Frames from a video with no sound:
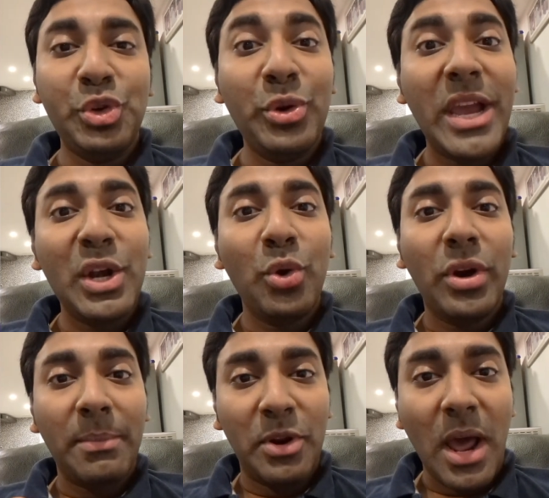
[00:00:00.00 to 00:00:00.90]
you can do
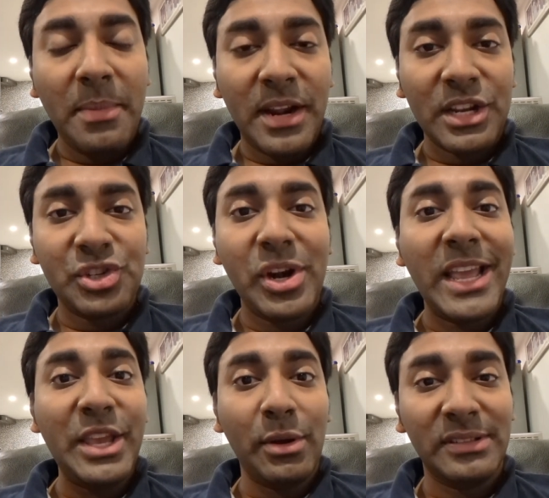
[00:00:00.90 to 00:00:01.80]
crypto arbitrage
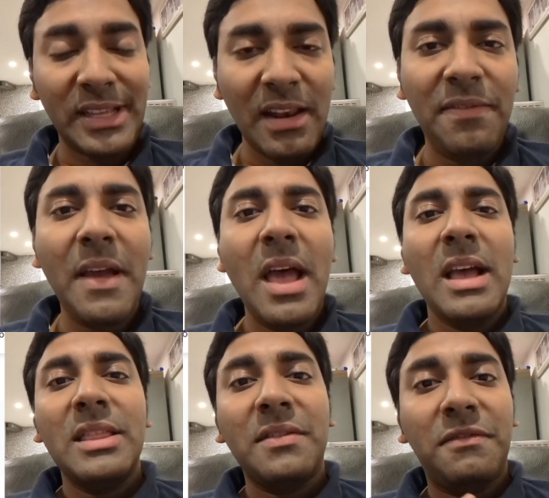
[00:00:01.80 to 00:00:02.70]
trading
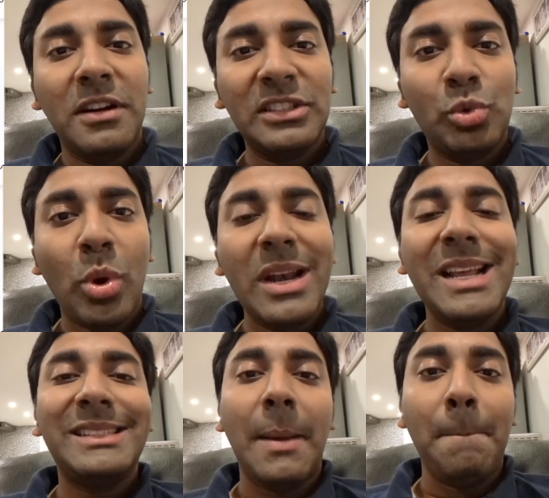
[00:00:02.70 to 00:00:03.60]
yourself. The first one is a